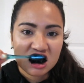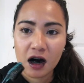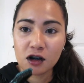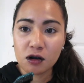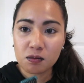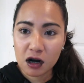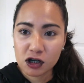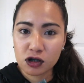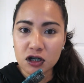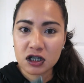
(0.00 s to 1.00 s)
and you
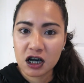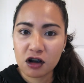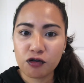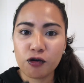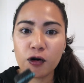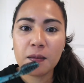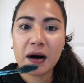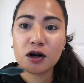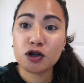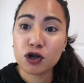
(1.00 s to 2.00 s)
brush your teeth for
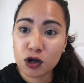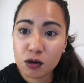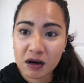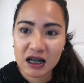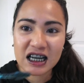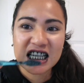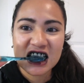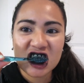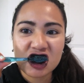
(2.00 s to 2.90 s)
about 2 minutes.